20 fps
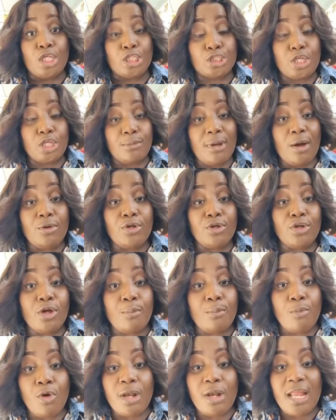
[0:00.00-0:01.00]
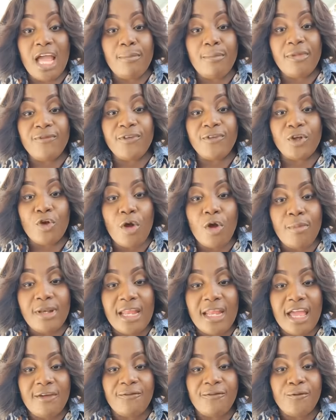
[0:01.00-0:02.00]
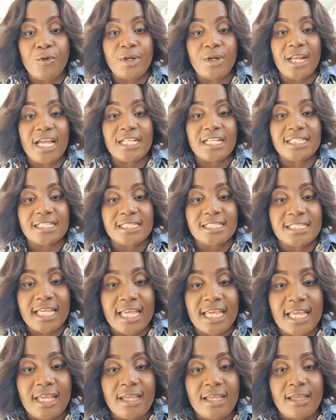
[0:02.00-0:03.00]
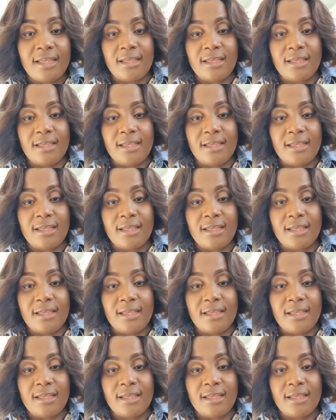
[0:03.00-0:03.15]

Someone man on a bowl like me if you come in my phone and say